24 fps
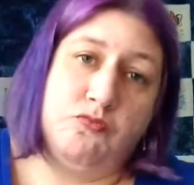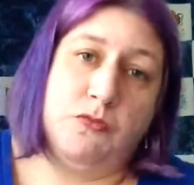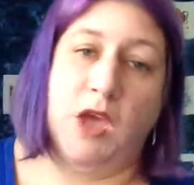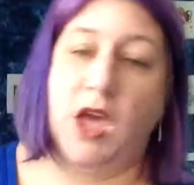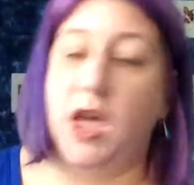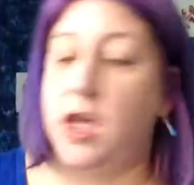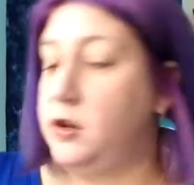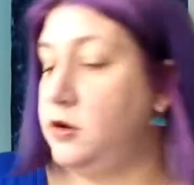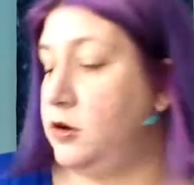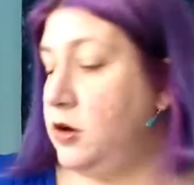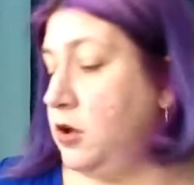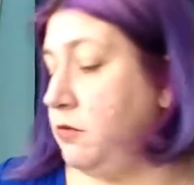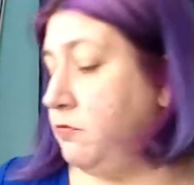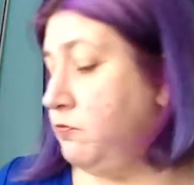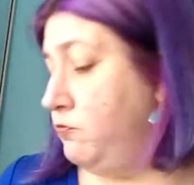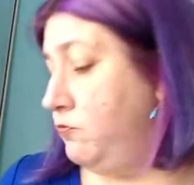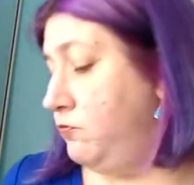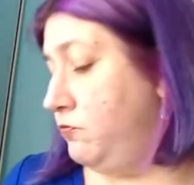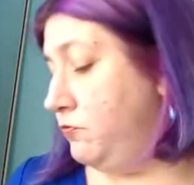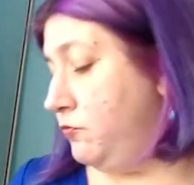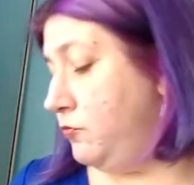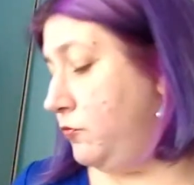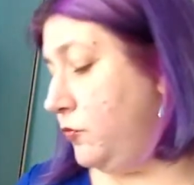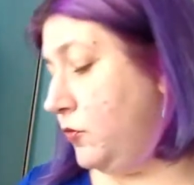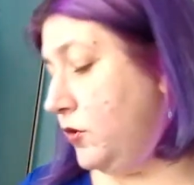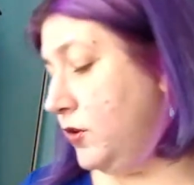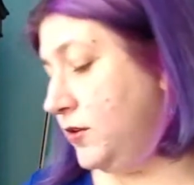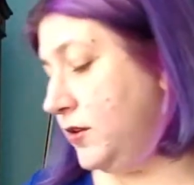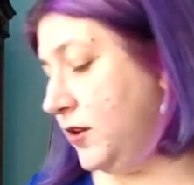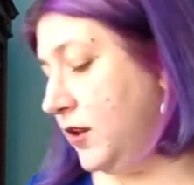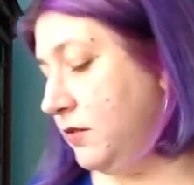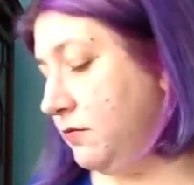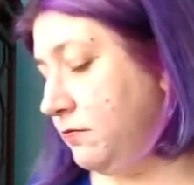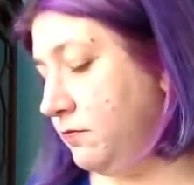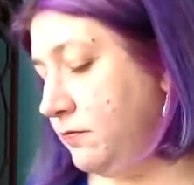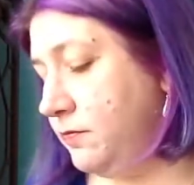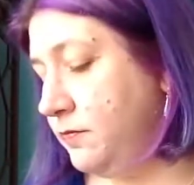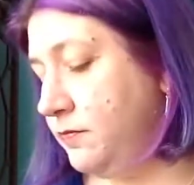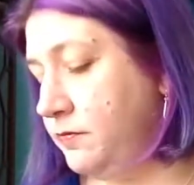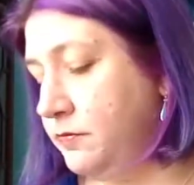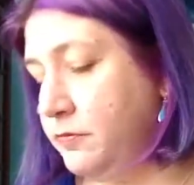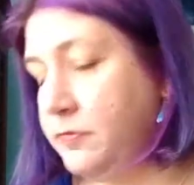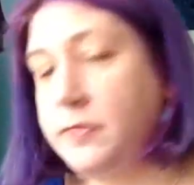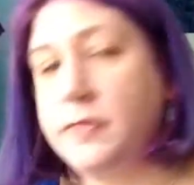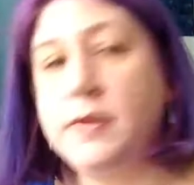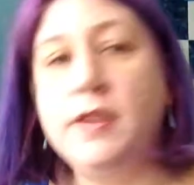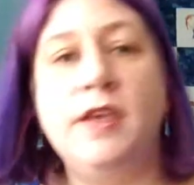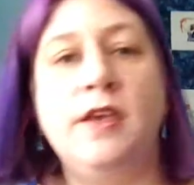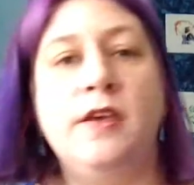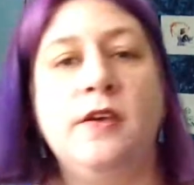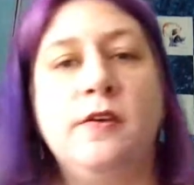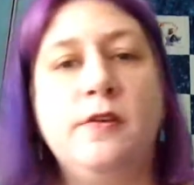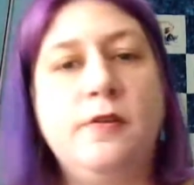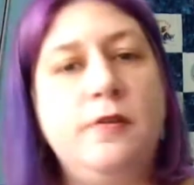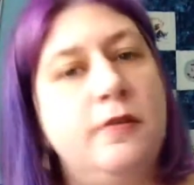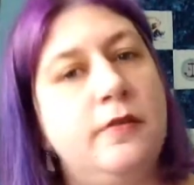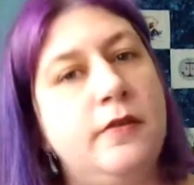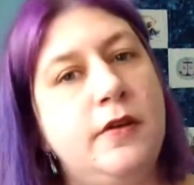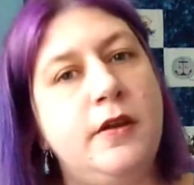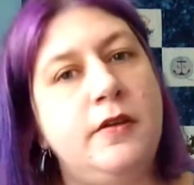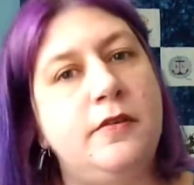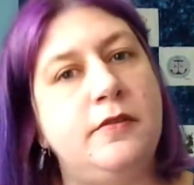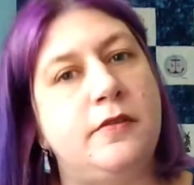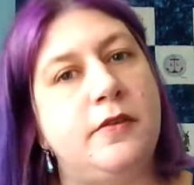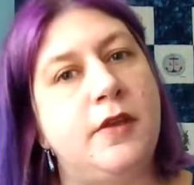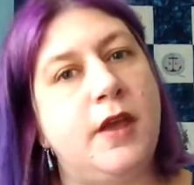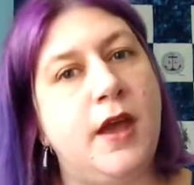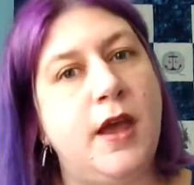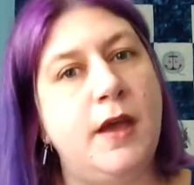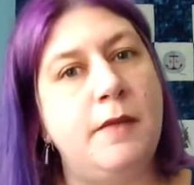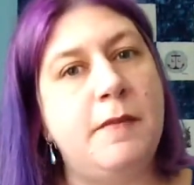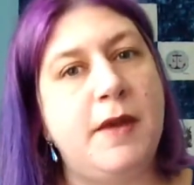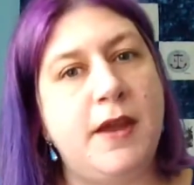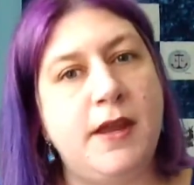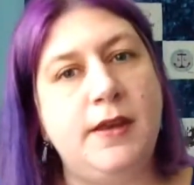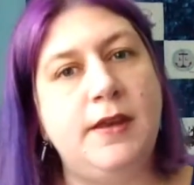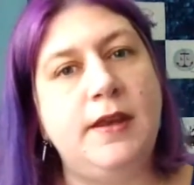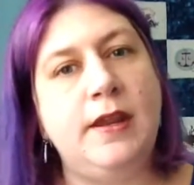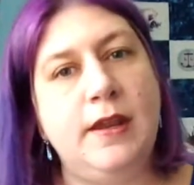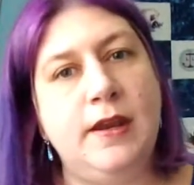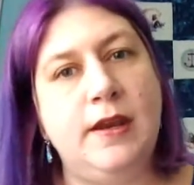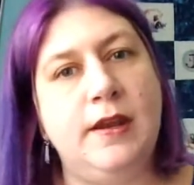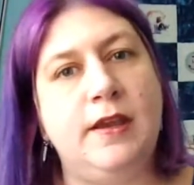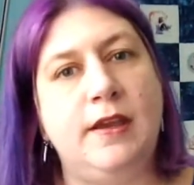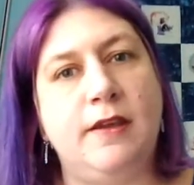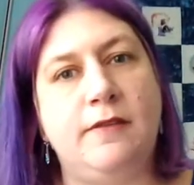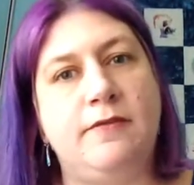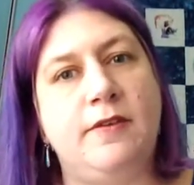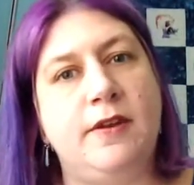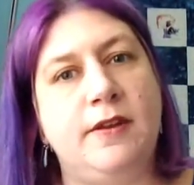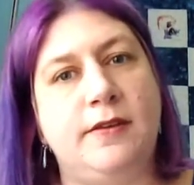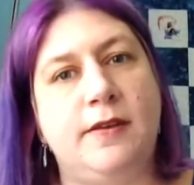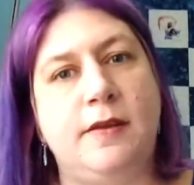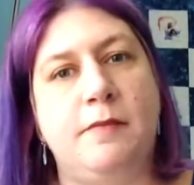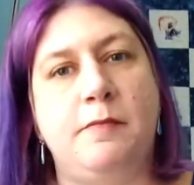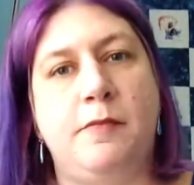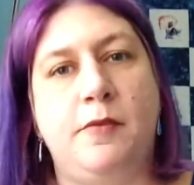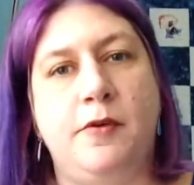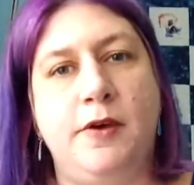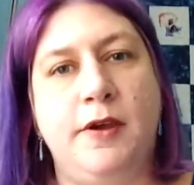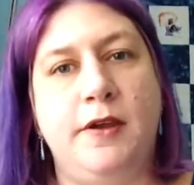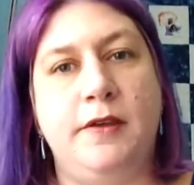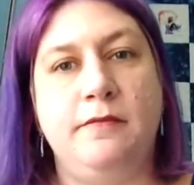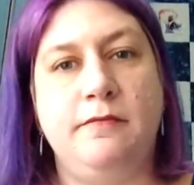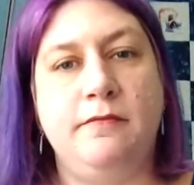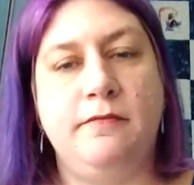I don't know. We'll see. Who knows? I might need a gift at some point.